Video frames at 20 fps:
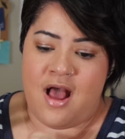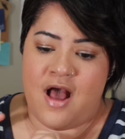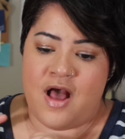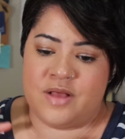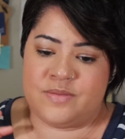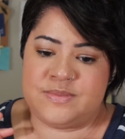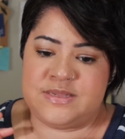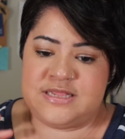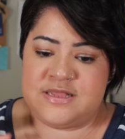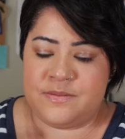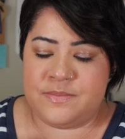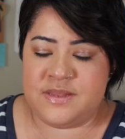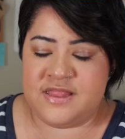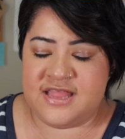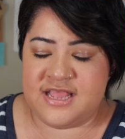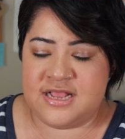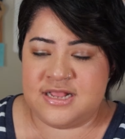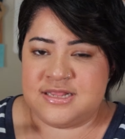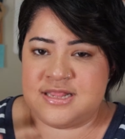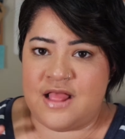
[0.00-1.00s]
Some
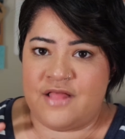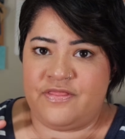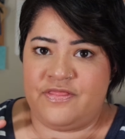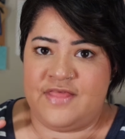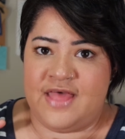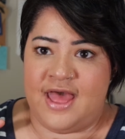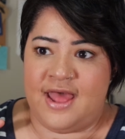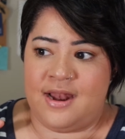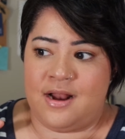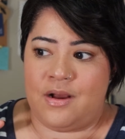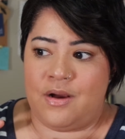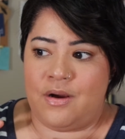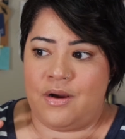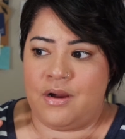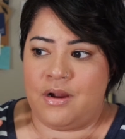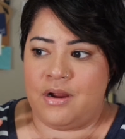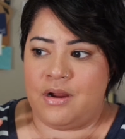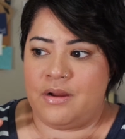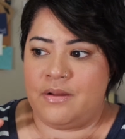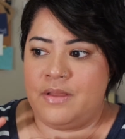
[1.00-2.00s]
things that
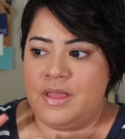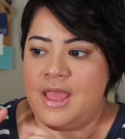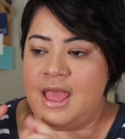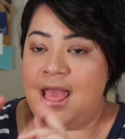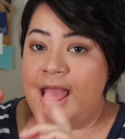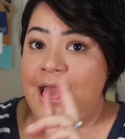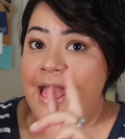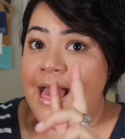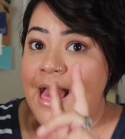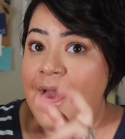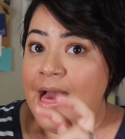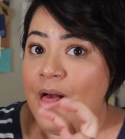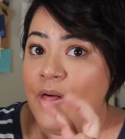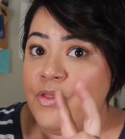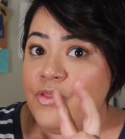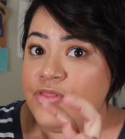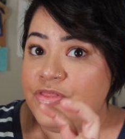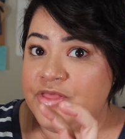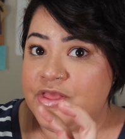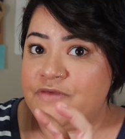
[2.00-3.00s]
are
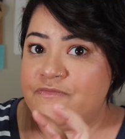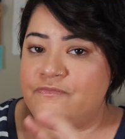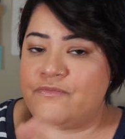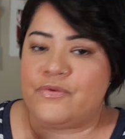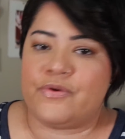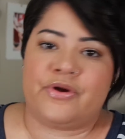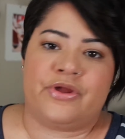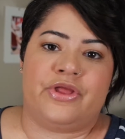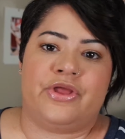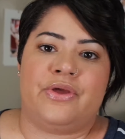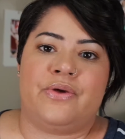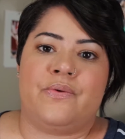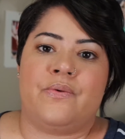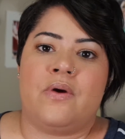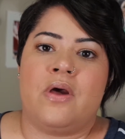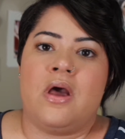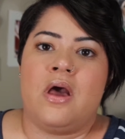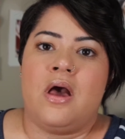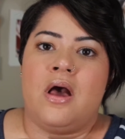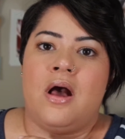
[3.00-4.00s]
healthy for
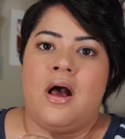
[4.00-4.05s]
you